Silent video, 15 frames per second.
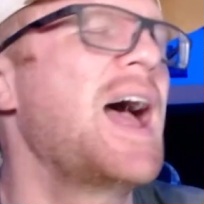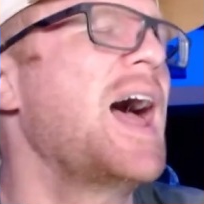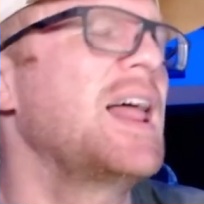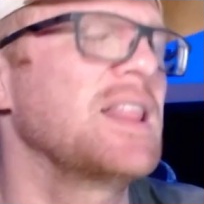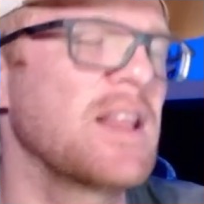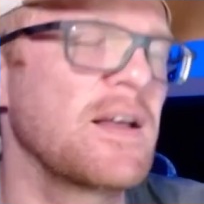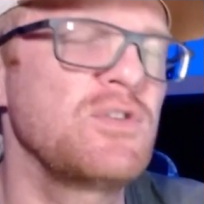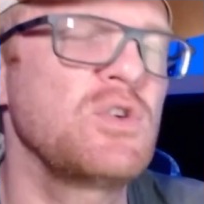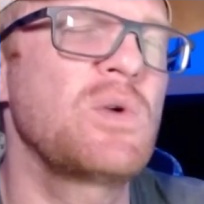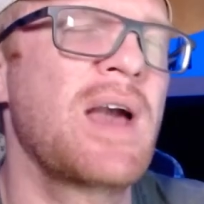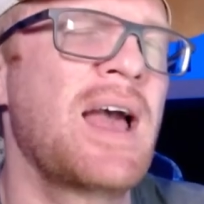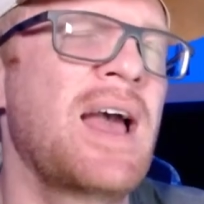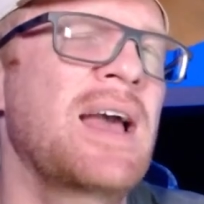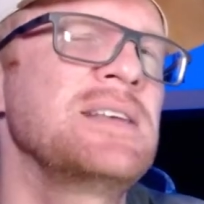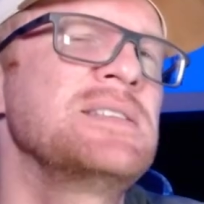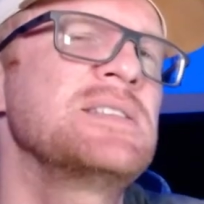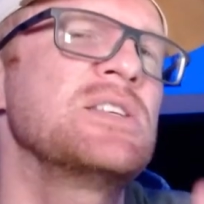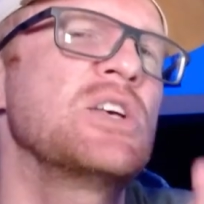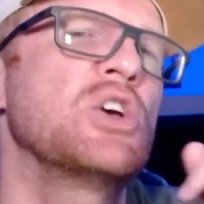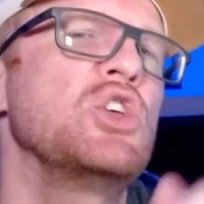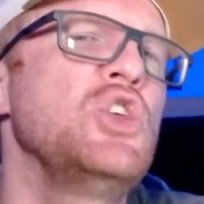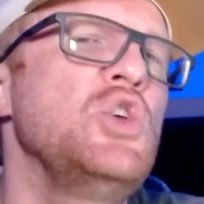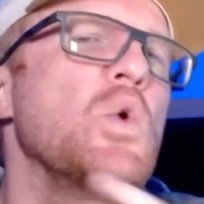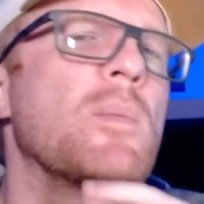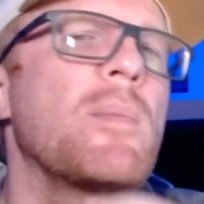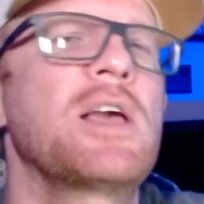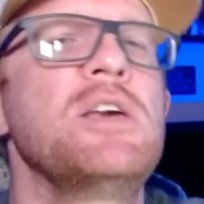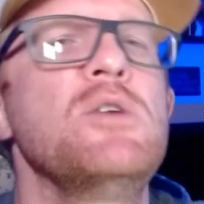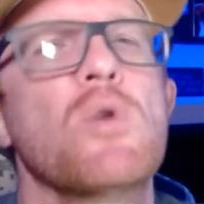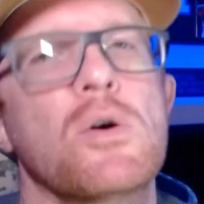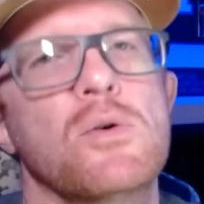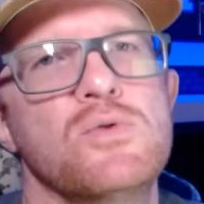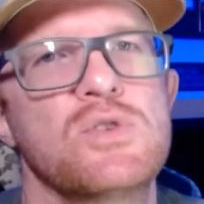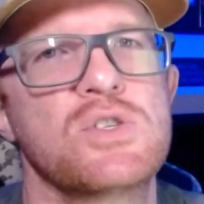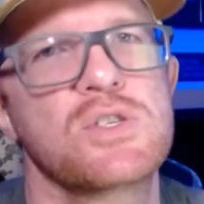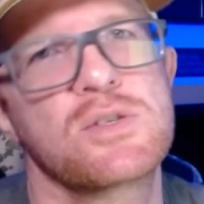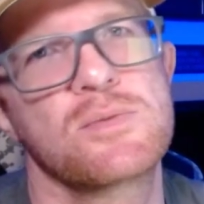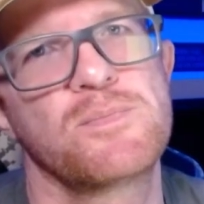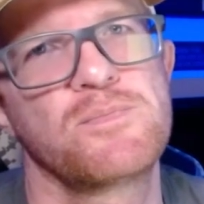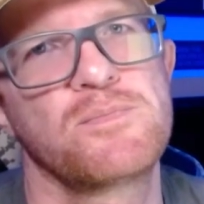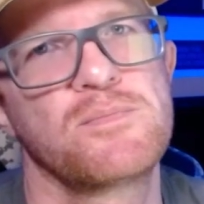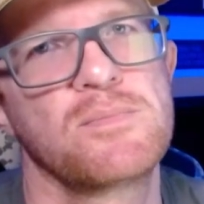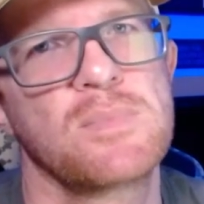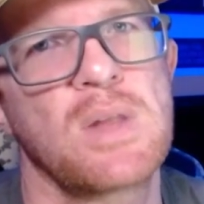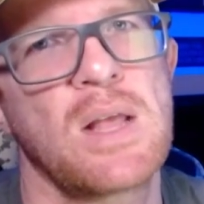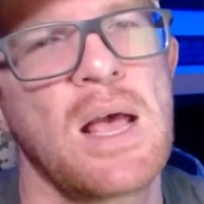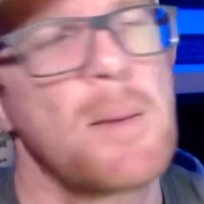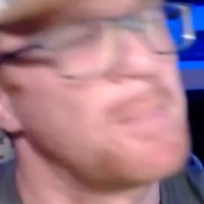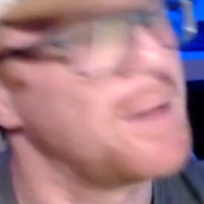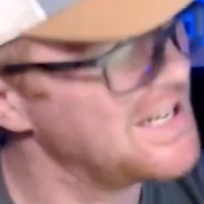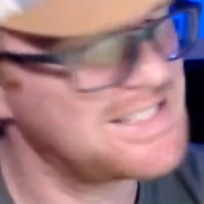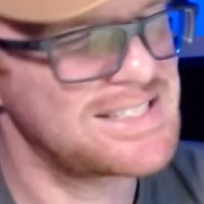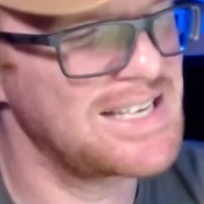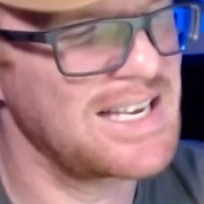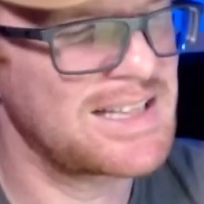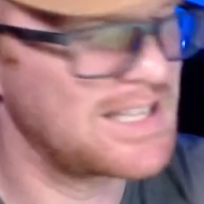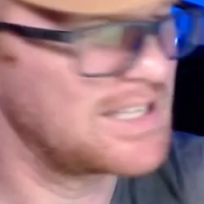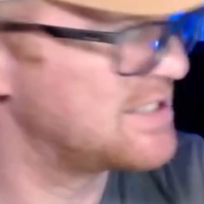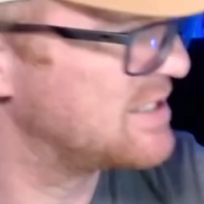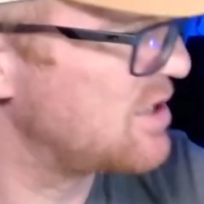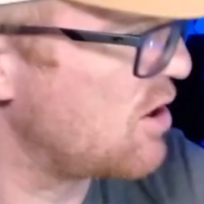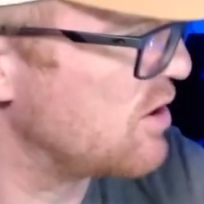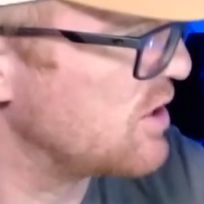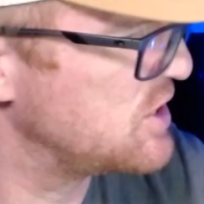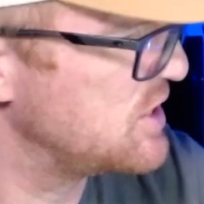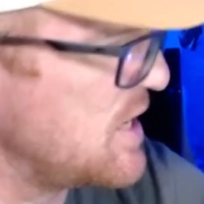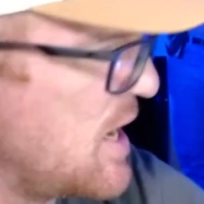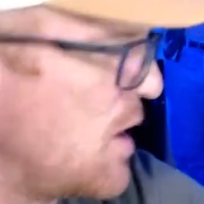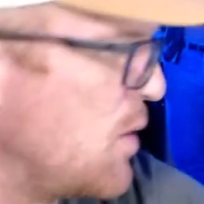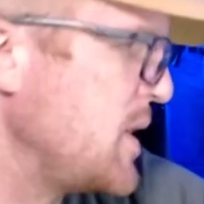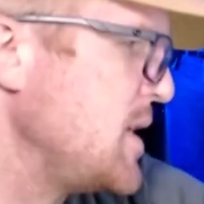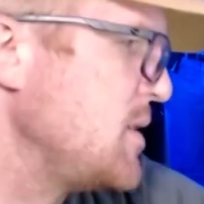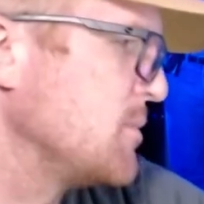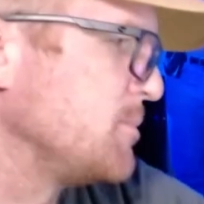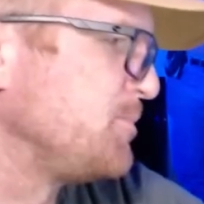I love you guys. You are my heroes. But let's get this started, shall we?